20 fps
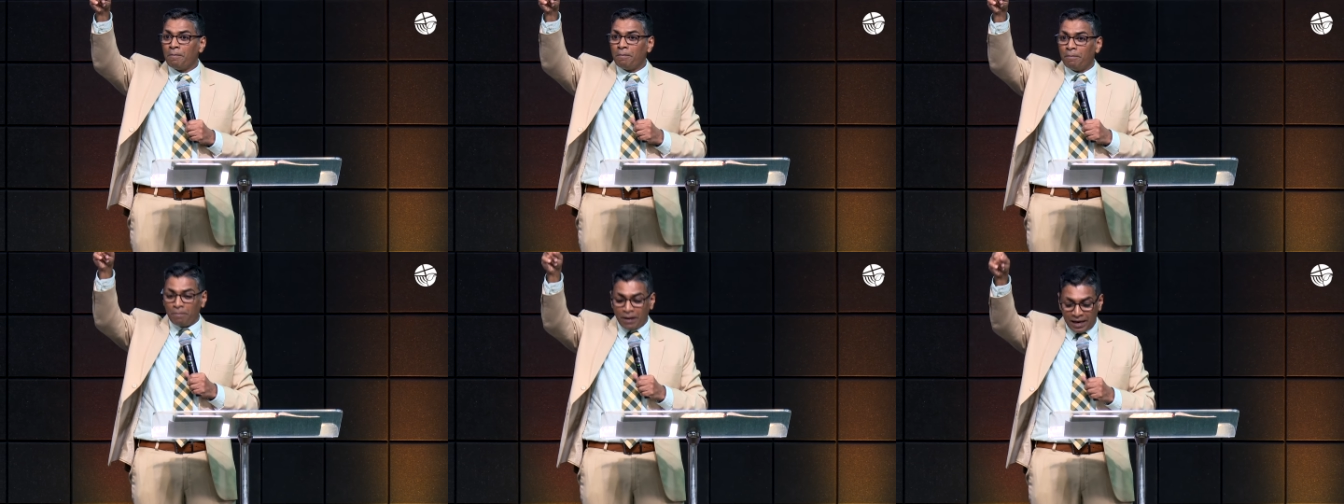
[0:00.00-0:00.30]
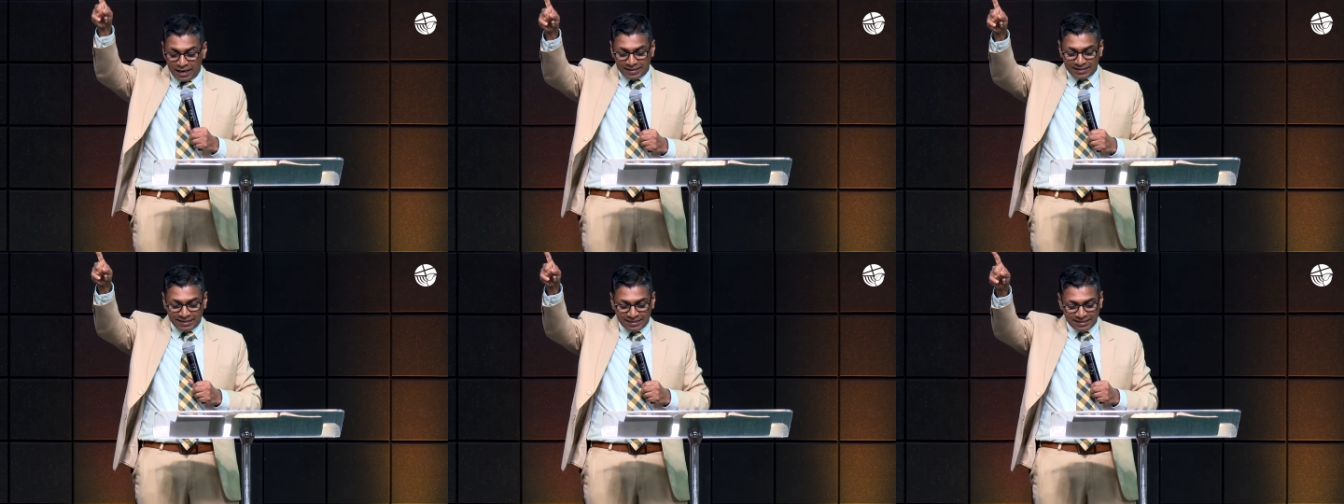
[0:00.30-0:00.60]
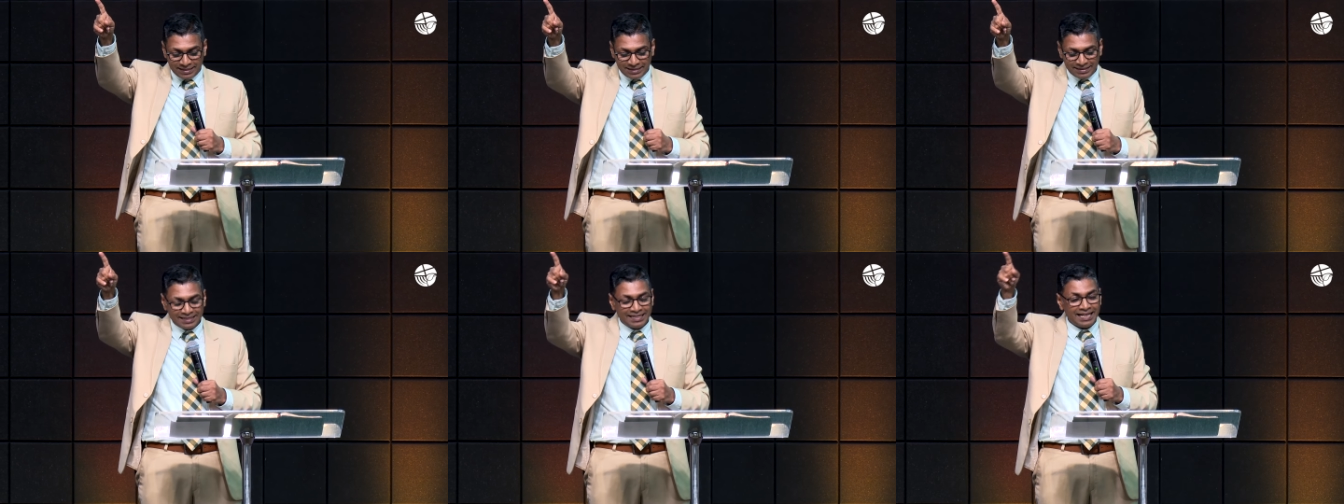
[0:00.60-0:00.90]
but
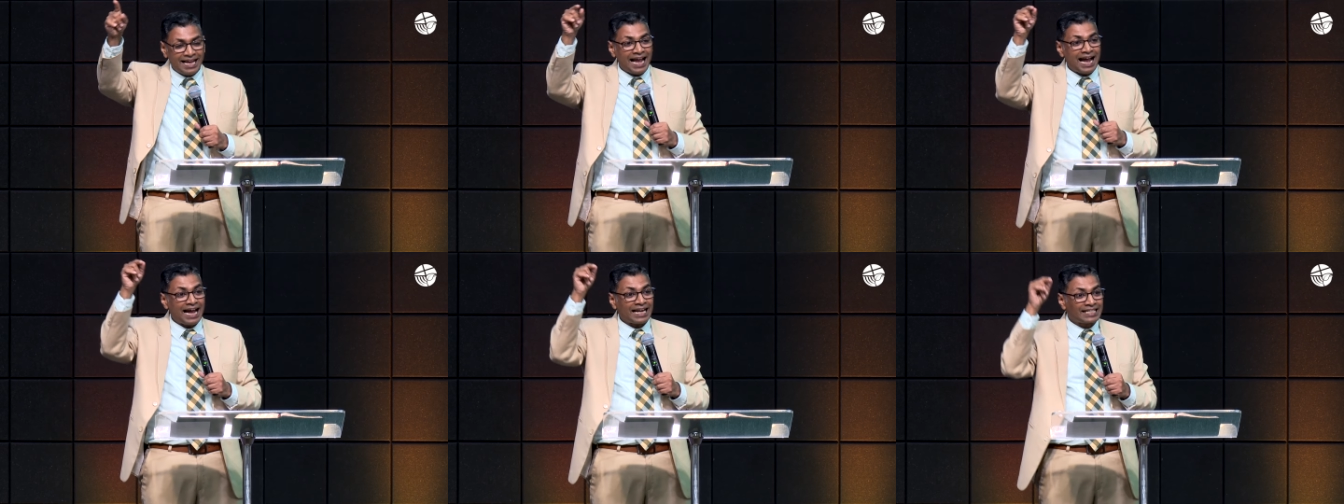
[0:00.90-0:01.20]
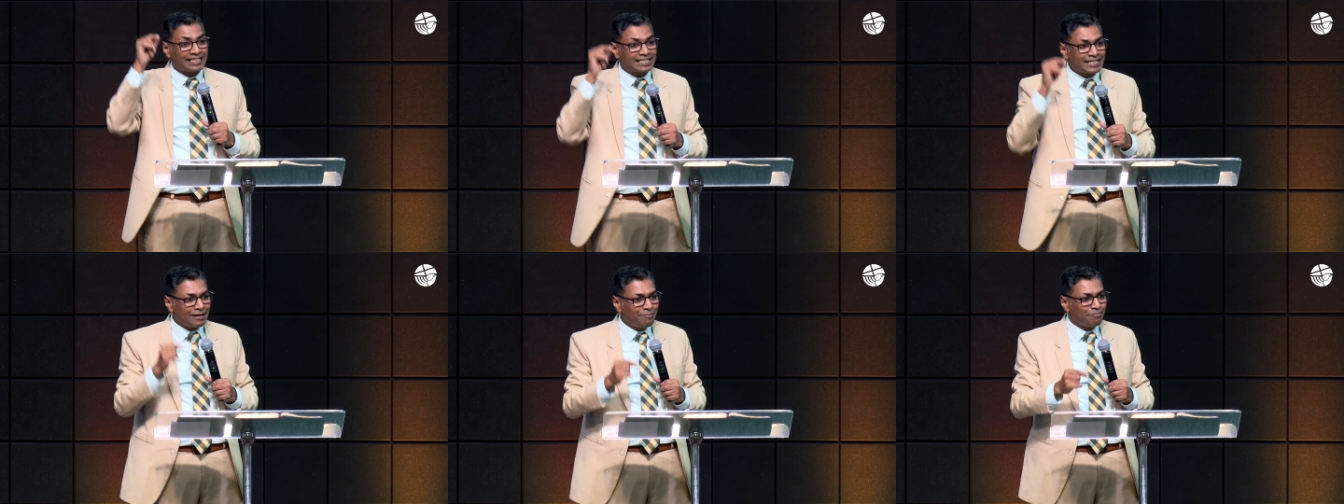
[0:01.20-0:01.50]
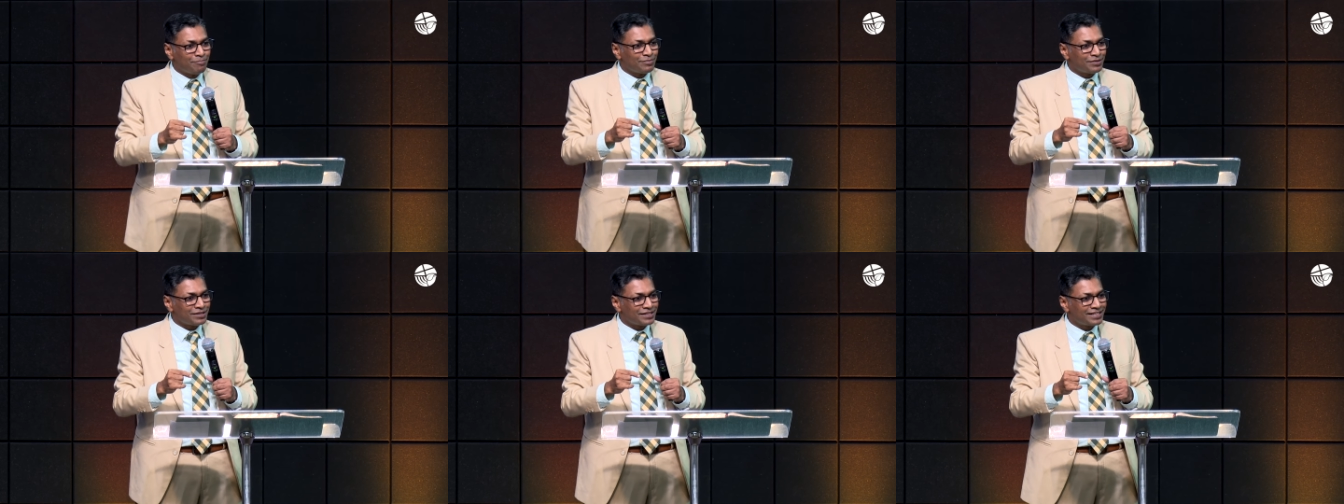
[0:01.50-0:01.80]

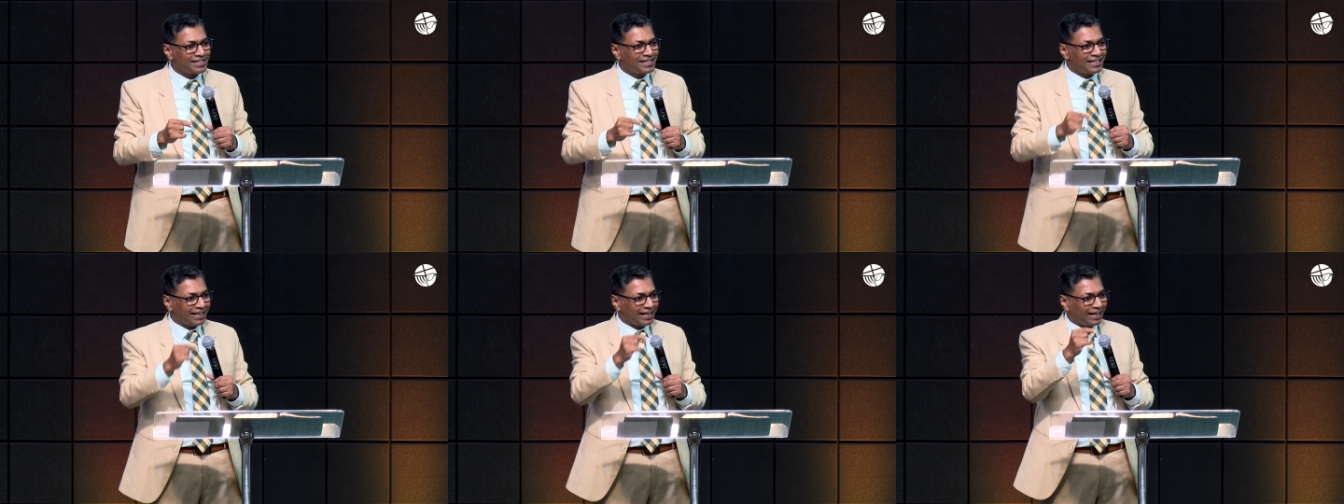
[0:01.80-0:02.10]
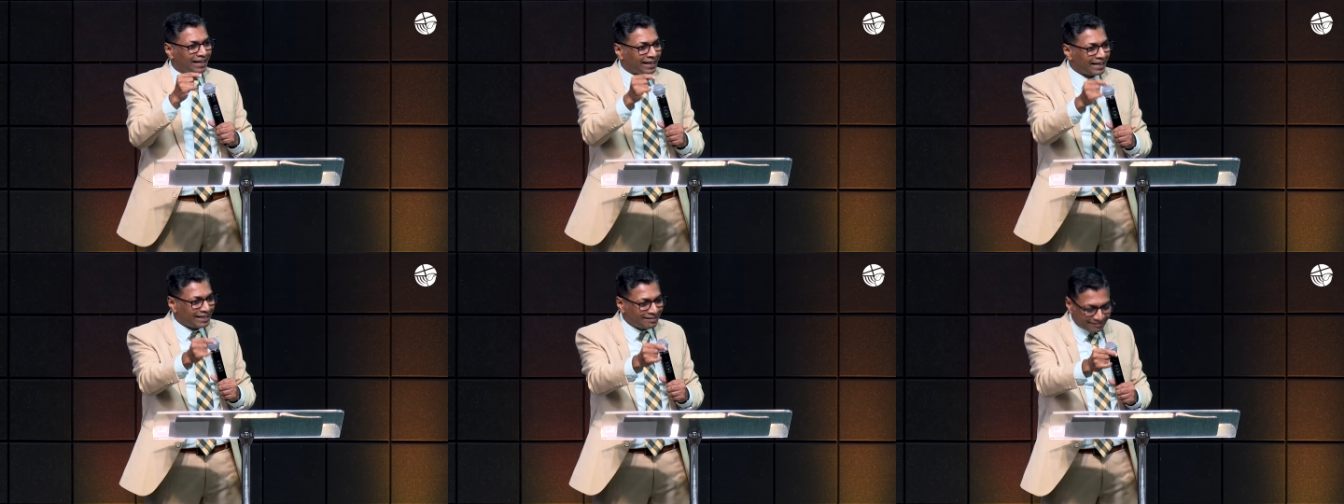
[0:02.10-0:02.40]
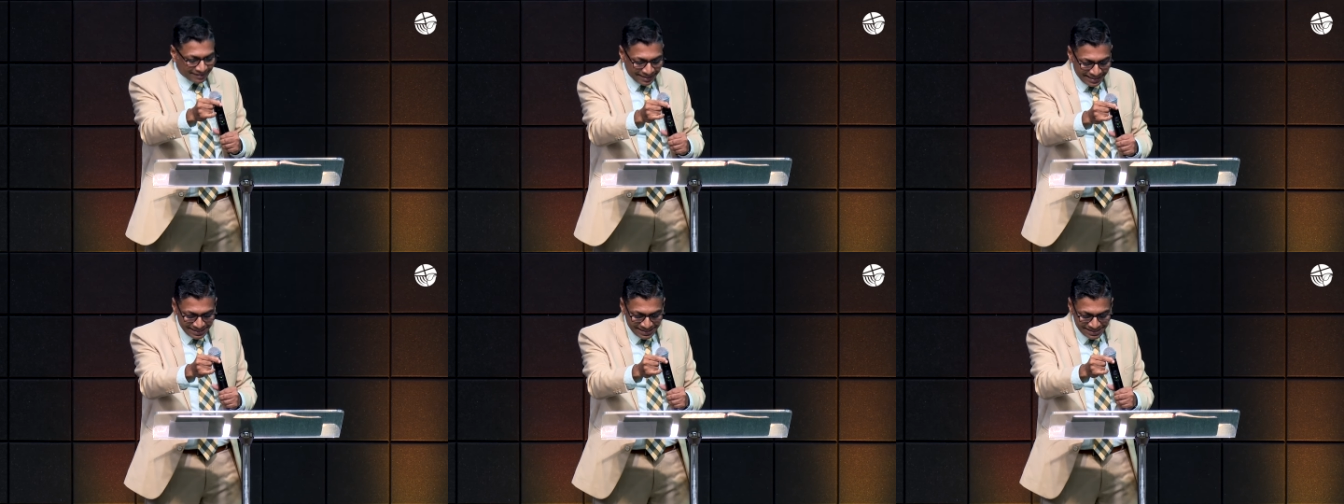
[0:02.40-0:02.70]
attempt great
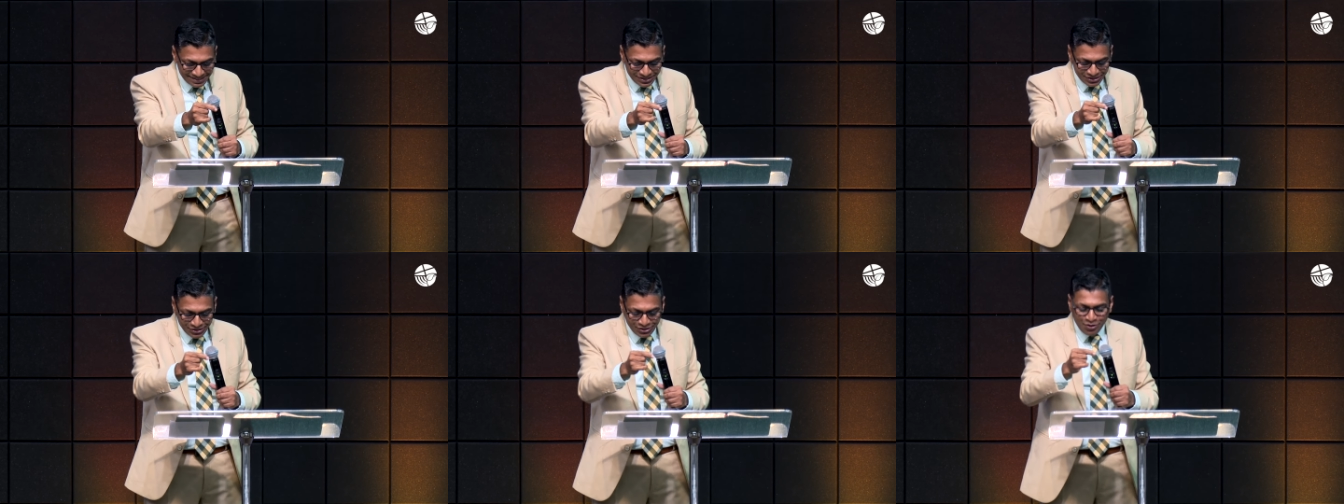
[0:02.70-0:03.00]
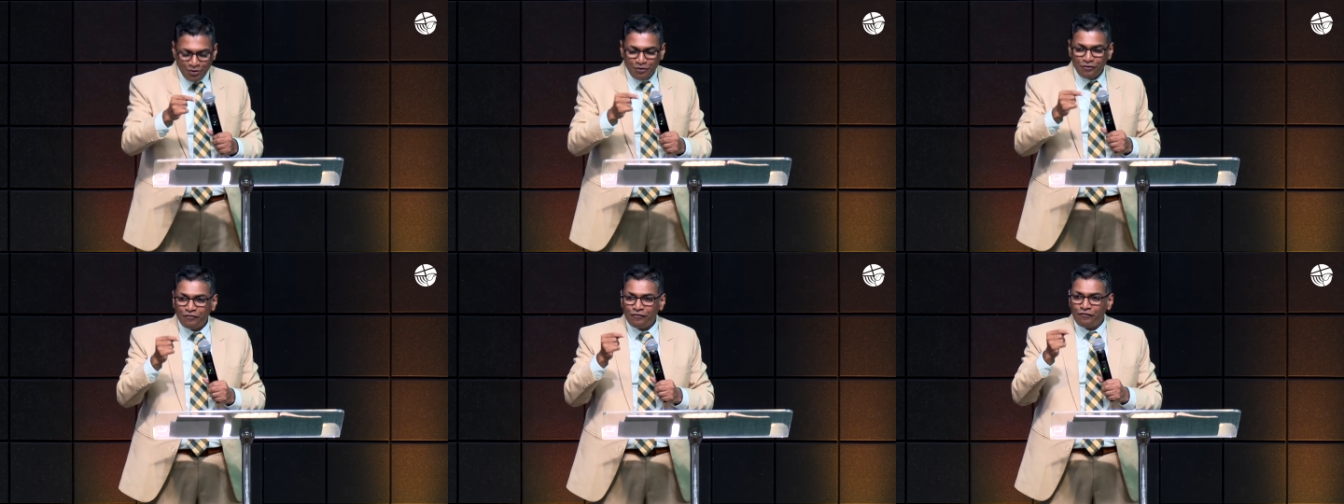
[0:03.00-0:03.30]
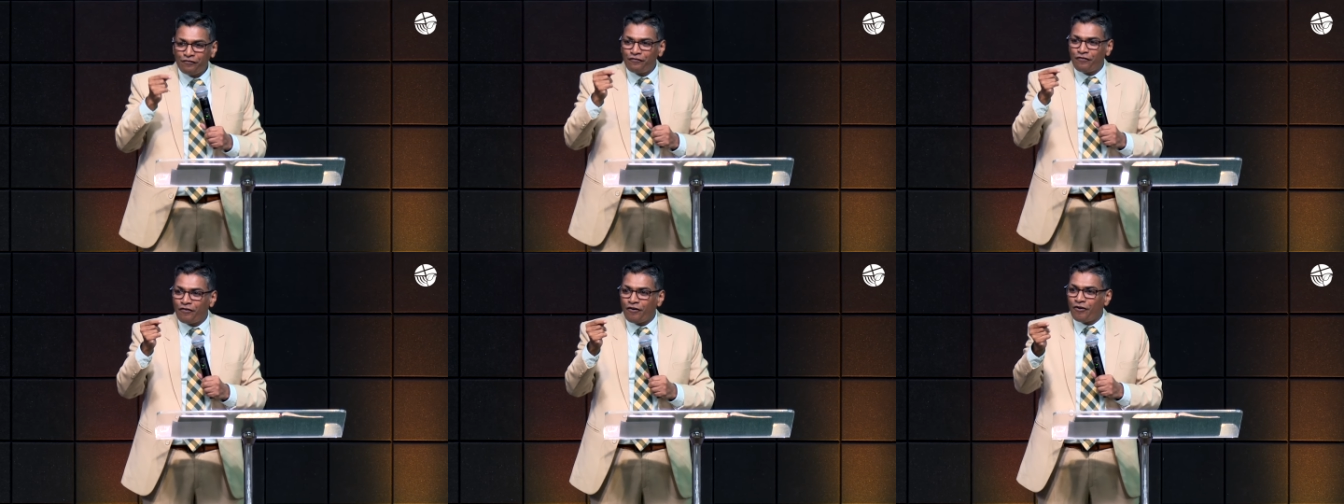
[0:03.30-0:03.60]
things
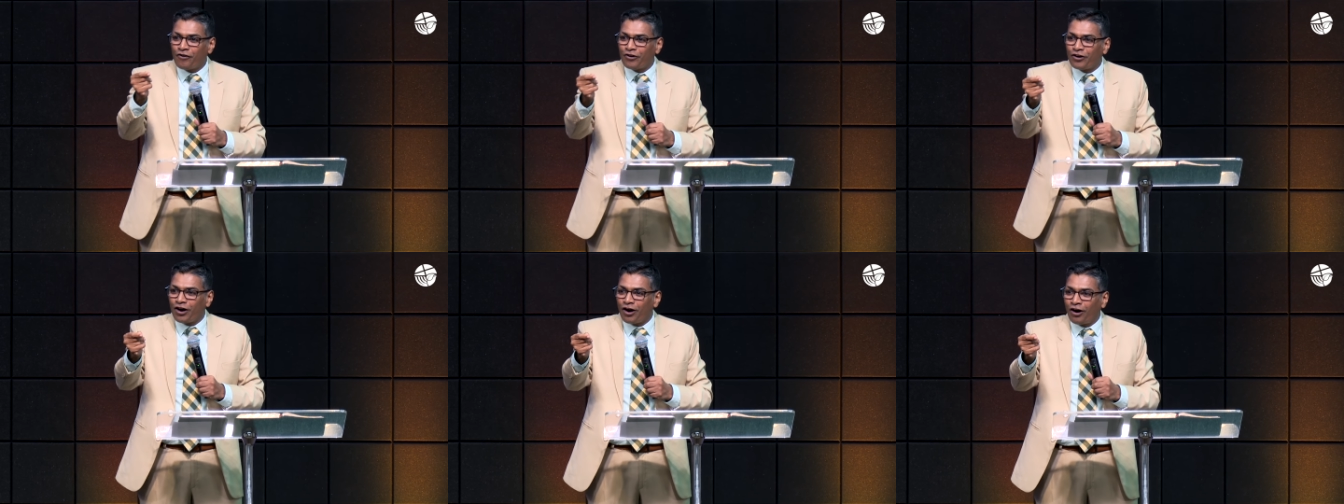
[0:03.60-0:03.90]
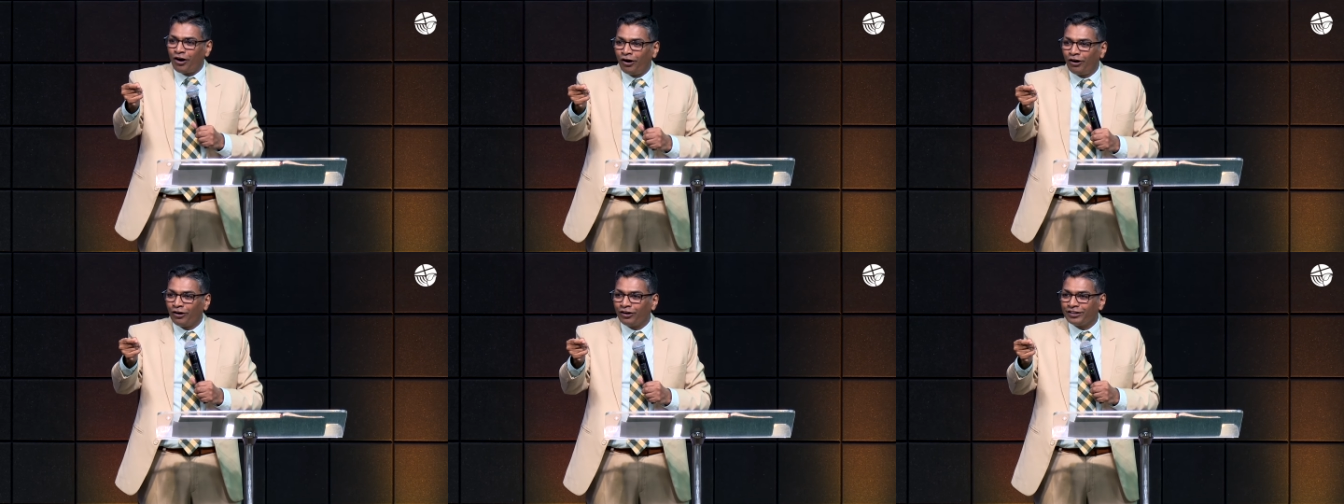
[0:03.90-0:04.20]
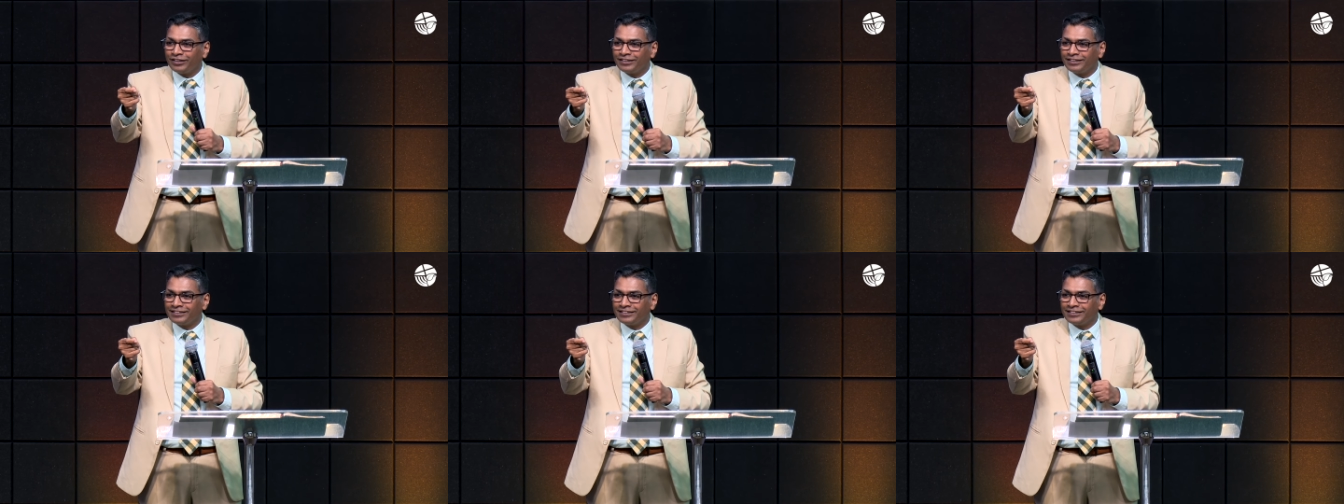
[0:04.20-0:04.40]
for God."